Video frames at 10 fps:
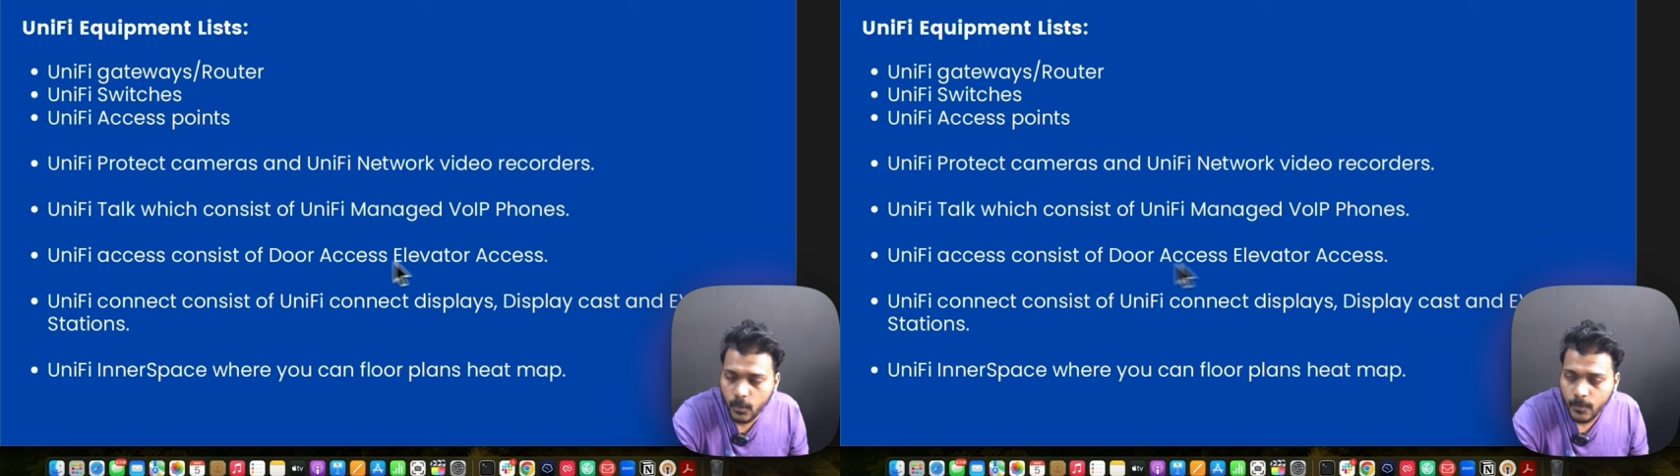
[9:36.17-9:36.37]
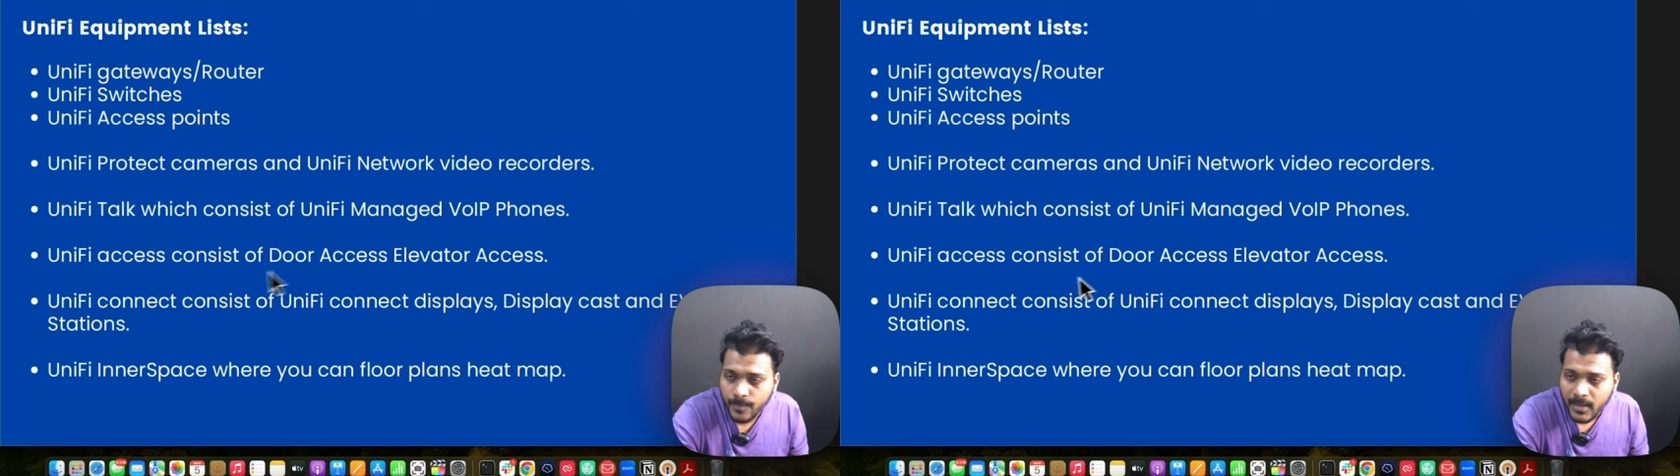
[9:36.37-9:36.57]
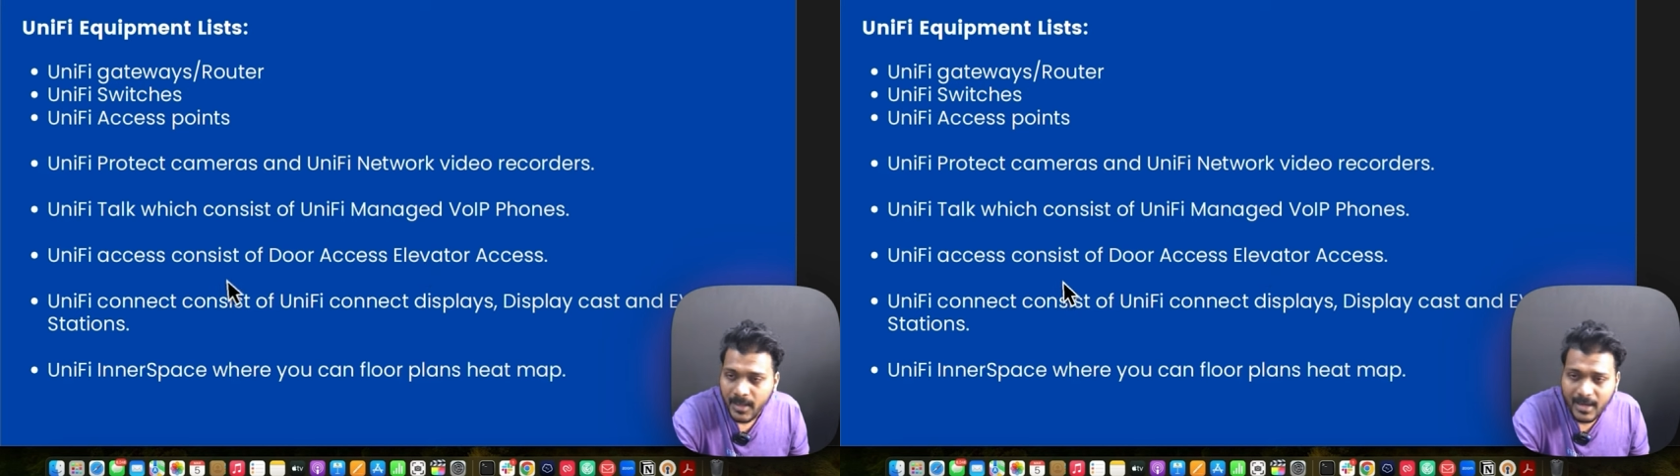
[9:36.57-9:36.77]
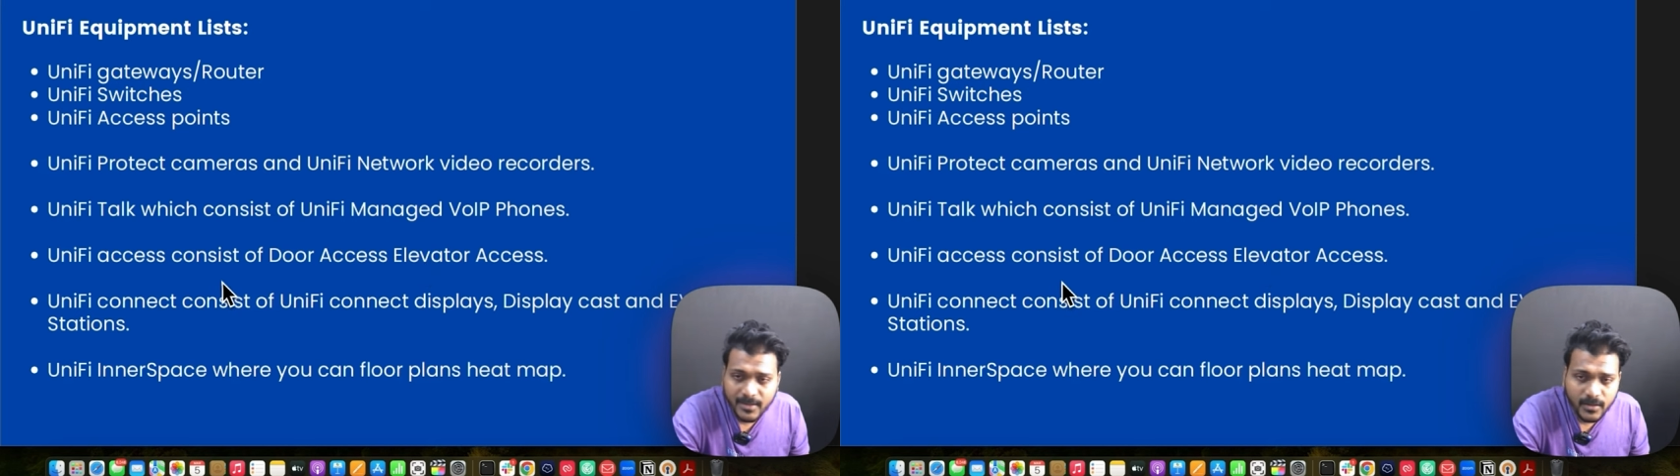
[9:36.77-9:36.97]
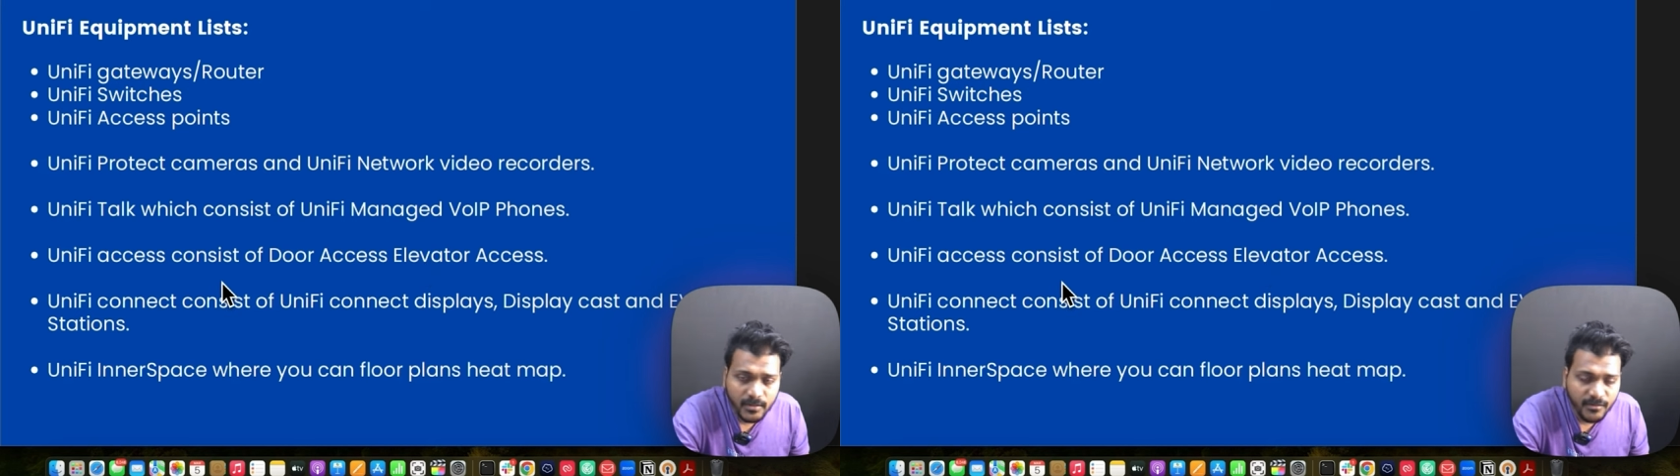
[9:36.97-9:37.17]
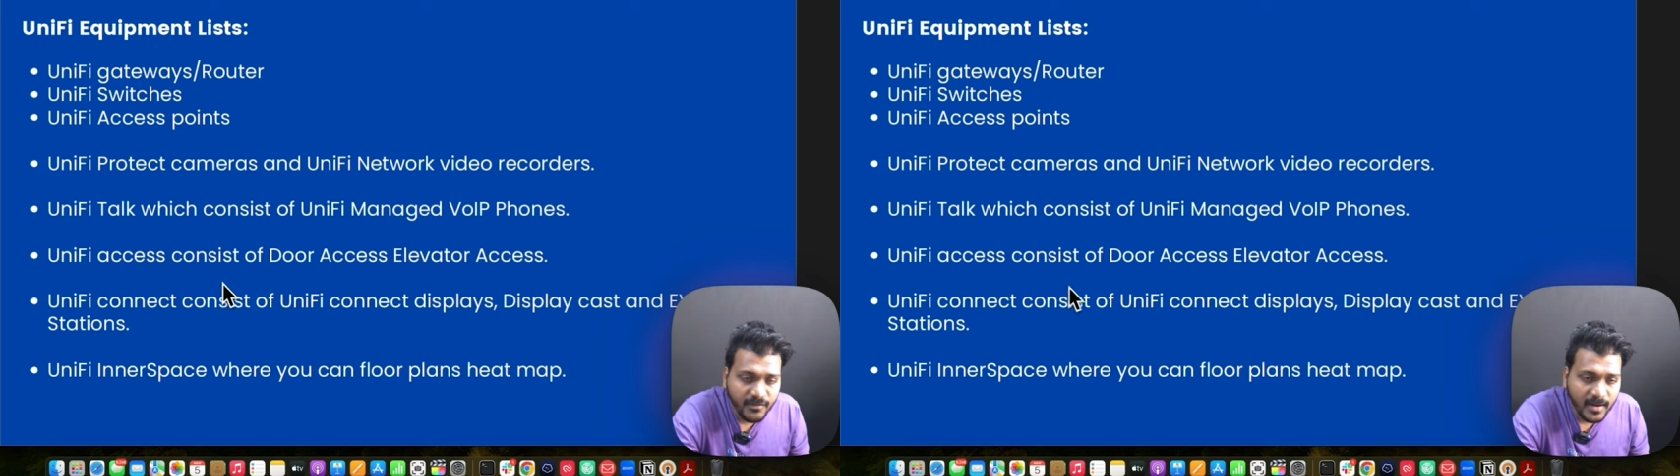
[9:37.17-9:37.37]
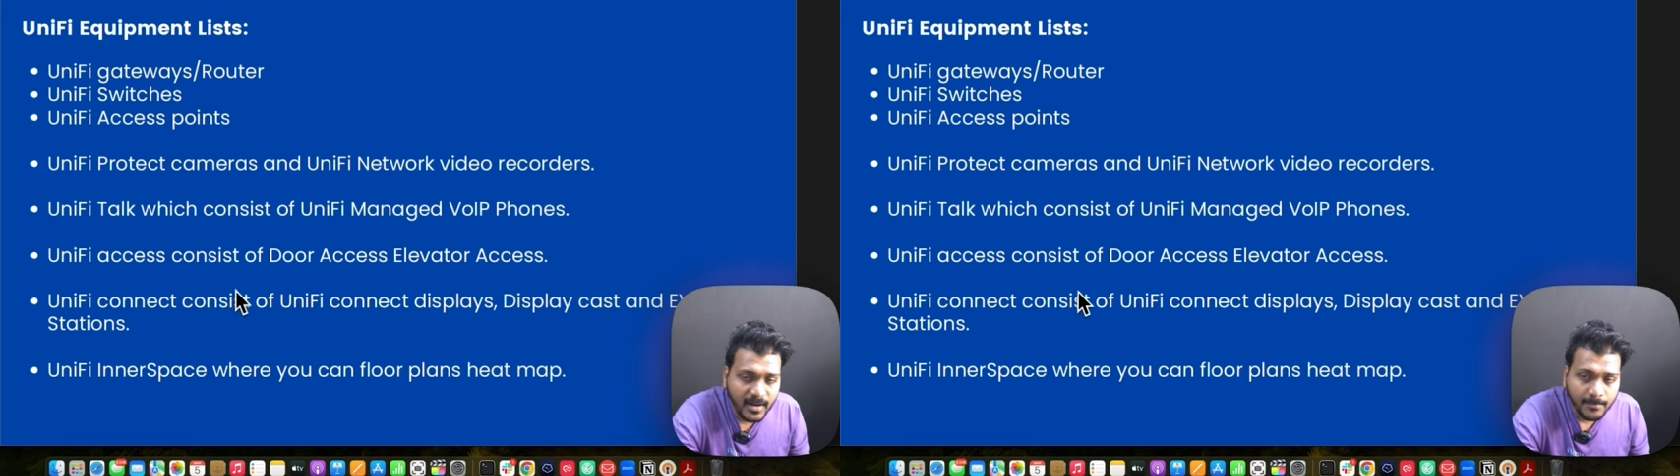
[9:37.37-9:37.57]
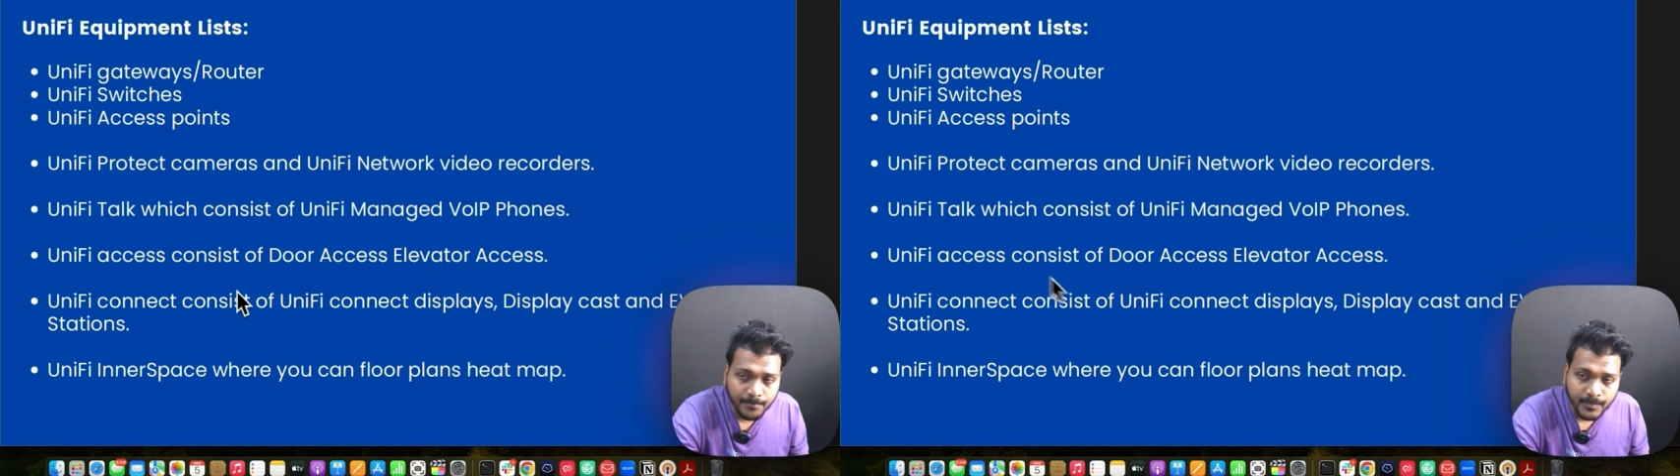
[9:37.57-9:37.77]
Pro. And the
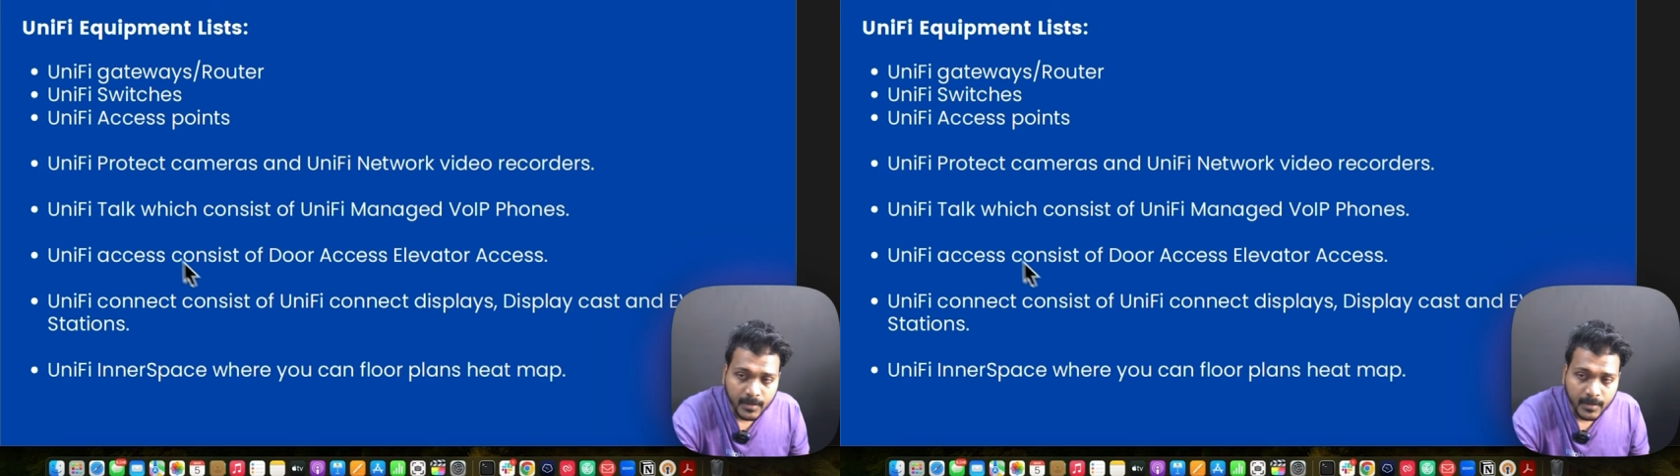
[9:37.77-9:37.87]
UniFi